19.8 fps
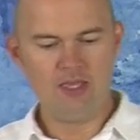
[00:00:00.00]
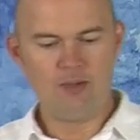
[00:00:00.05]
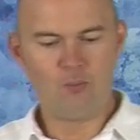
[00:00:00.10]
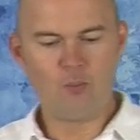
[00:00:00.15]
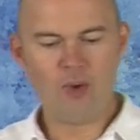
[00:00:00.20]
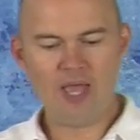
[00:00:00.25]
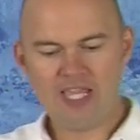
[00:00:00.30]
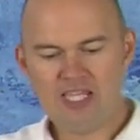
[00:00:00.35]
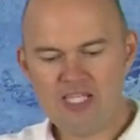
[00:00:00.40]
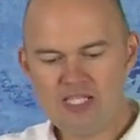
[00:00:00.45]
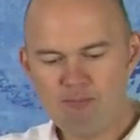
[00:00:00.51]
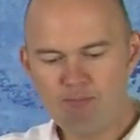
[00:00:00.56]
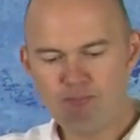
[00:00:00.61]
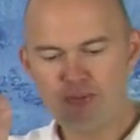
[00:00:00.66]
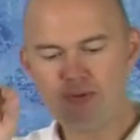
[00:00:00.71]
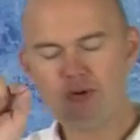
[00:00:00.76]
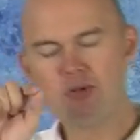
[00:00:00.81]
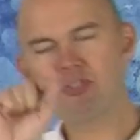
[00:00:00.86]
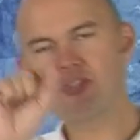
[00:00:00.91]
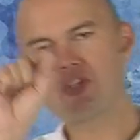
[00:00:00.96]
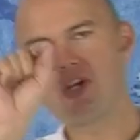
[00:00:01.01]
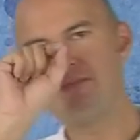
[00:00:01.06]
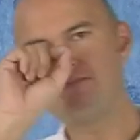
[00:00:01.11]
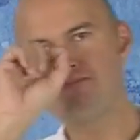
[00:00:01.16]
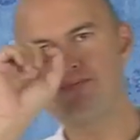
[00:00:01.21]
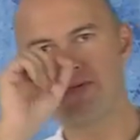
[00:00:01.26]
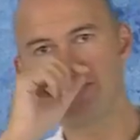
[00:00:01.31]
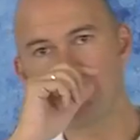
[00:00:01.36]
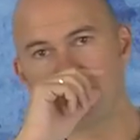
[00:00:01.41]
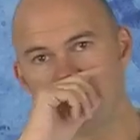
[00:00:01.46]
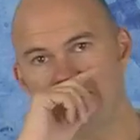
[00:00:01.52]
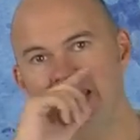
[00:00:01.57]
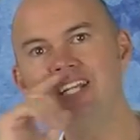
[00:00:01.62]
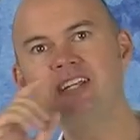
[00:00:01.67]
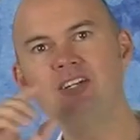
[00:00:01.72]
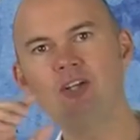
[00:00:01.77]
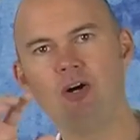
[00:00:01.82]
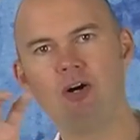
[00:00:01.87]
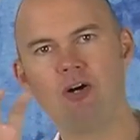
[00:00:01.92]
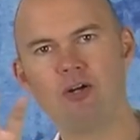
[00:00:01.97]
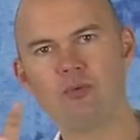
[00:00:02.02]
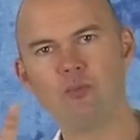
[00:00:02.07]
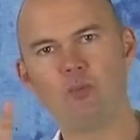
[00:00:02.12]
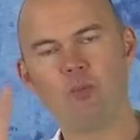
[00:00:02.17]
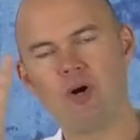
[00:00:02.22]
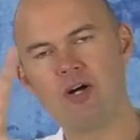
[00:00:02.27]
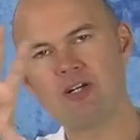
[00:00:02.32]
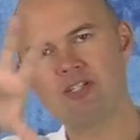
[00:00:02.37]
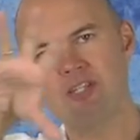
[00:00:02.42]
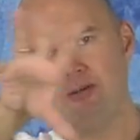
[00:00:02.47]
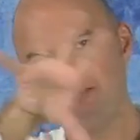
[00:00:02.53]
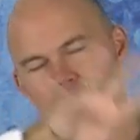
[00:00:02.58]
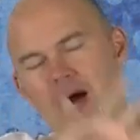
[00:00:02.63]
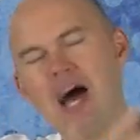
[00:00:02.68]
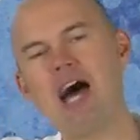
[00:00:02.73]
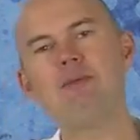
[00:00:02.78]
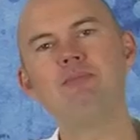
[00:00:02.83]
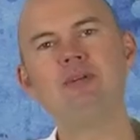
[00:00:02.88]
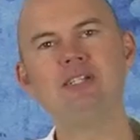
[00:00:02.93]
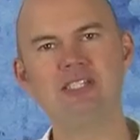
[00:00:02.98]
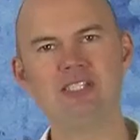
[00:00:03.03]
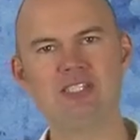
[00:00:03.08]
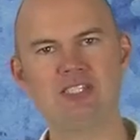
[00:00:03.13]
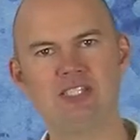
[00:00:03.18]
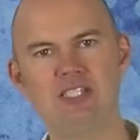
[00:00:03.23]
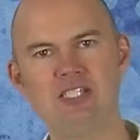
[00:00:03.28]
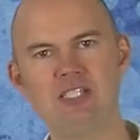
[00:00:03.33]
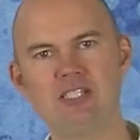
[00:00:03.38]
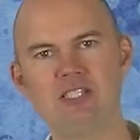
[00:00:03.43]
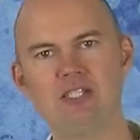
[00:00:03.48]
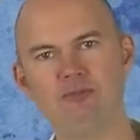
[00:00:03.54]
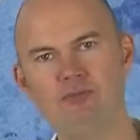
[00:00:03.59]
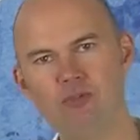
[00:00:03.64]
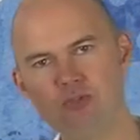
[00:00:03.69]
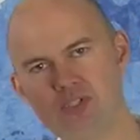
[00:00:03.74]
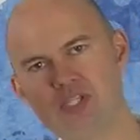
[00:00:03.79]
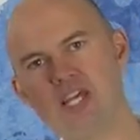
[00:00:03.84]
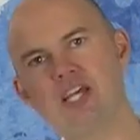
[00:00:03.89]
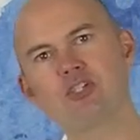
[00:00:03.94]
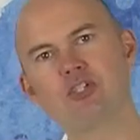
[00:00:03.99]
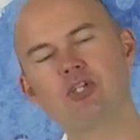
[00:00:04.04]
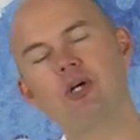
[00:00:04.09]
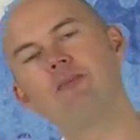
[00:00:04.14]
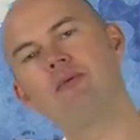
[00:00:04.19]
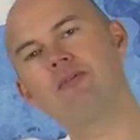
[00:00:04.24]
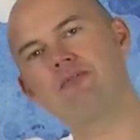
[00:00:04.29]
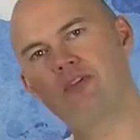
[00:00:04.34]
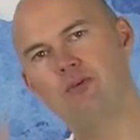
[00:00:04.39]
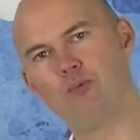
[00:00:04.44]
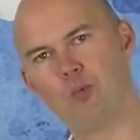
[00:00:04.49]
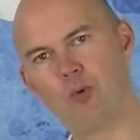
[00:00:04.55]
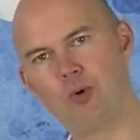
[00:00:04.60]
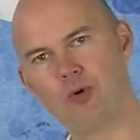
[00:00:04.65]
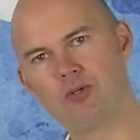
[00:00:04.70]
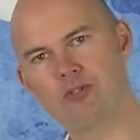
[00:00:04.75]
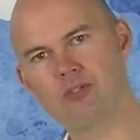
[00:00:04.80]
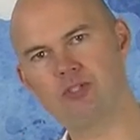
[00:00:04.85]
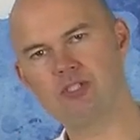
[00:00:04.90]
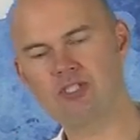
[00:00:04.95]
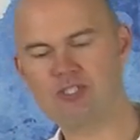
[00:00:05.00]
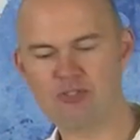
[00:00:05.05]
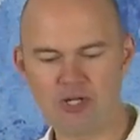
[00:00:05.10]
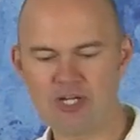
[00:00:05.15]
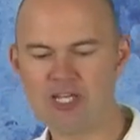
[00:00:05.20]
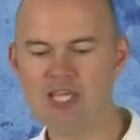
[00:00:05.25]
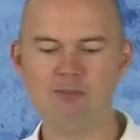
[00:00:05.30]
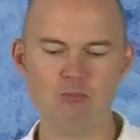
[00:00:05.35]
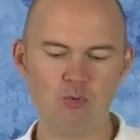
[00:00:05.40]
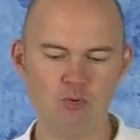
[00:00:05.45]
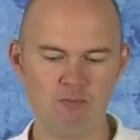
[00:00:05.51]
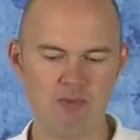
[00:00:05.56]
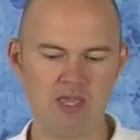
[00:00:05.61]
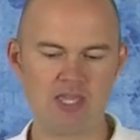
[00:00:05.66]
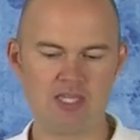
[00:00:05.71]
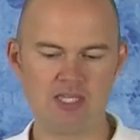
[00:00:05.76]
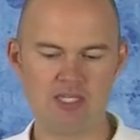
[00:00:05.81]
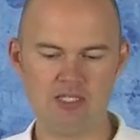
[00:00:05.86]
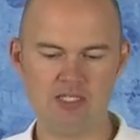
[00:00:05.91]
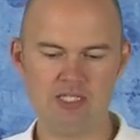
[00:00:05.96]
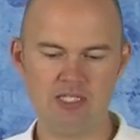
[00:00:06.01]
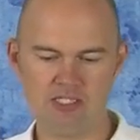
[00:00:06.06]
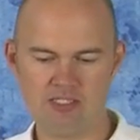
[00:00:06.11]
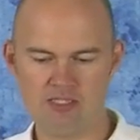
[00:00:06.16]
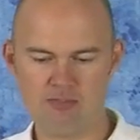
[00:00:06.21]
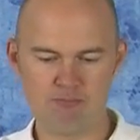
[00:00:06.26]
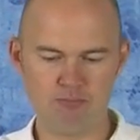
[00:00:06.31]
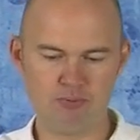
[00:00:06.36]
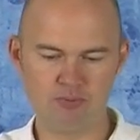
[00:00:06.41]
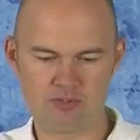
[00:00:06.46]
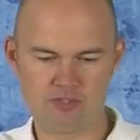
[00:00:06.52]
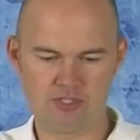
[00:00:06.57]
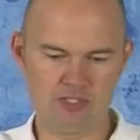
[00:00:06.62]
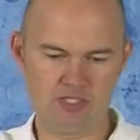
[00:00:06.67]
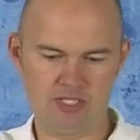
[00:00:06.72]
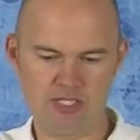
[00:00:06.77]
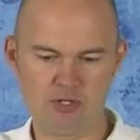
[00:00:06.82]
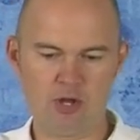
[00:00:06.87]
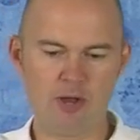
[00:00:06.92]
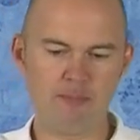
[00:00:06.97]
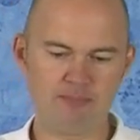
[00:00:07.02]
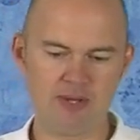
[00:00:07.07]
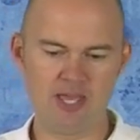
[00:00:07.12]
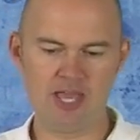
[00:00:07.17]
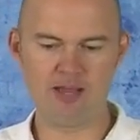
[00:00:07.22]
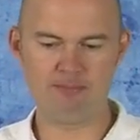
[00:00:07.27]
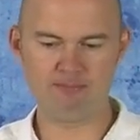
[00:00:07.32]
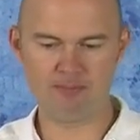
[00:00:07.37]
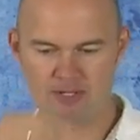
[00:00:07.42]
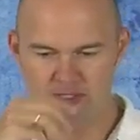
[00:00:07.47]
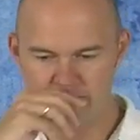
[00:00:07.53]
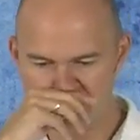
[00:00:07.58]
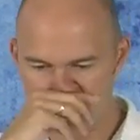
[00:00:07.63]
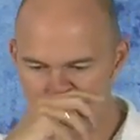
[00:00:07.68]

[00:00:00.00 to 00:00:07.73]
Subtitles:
where he put some percent on what the Bible is teaching. If you take some of the words, it's not him who make it, he put it up there, but